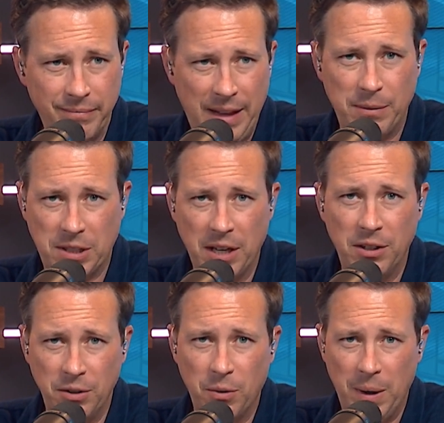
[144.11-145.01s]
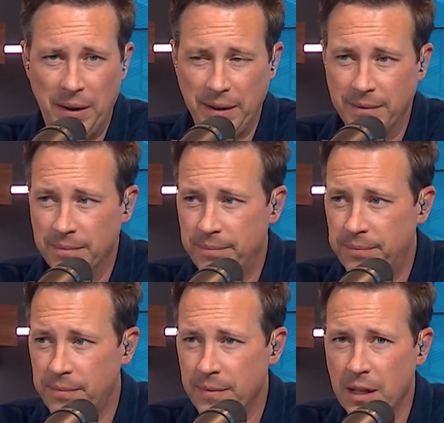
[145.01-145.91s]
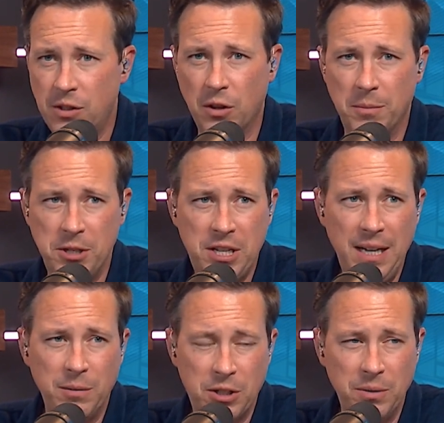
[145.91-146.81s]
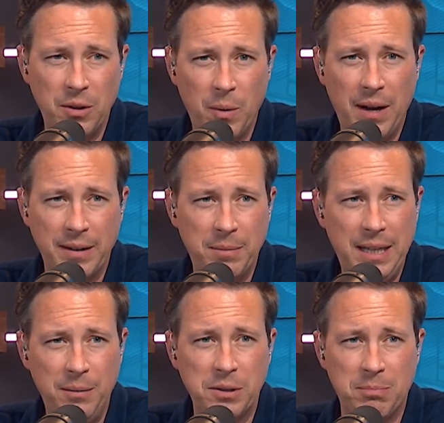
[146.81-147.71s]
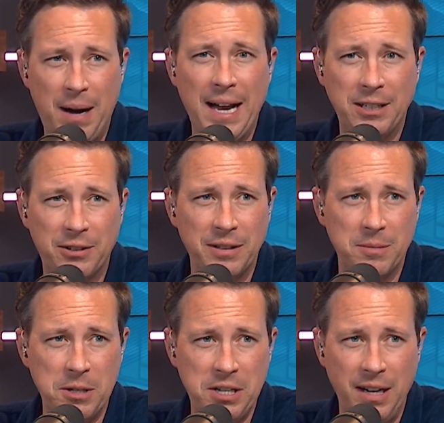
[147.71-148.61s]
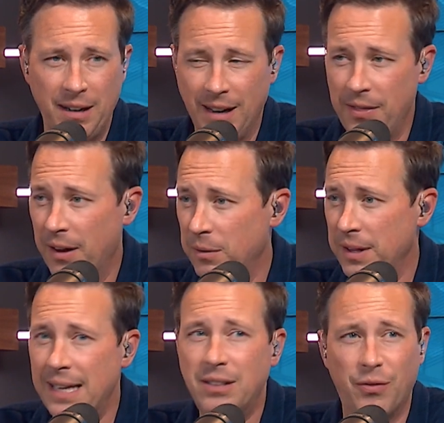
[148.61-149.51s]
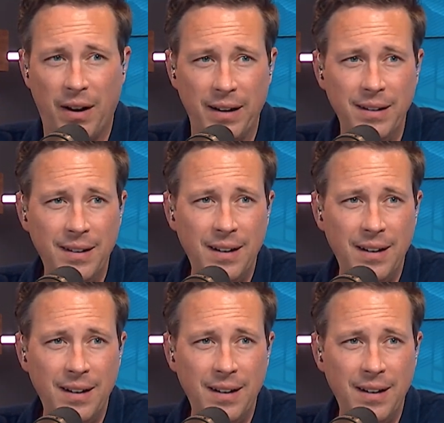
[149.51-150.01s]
that was going to do the welding. So the machine was doing the welding, but he was monitoring the machine. I thought, well, that's fun.